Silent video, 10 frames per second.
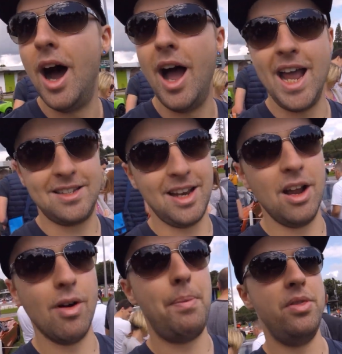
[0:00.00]
Italy are
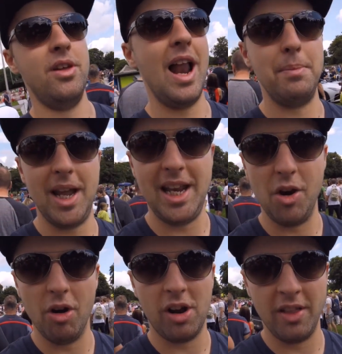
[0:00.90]
repping the Lamborghini
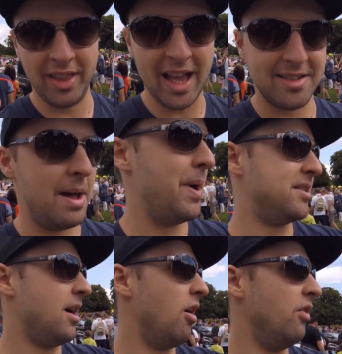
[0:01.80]
Huracan. I think that's their
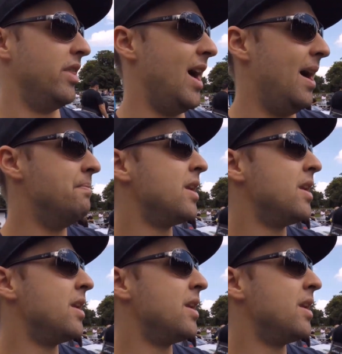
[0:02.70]
best car over there.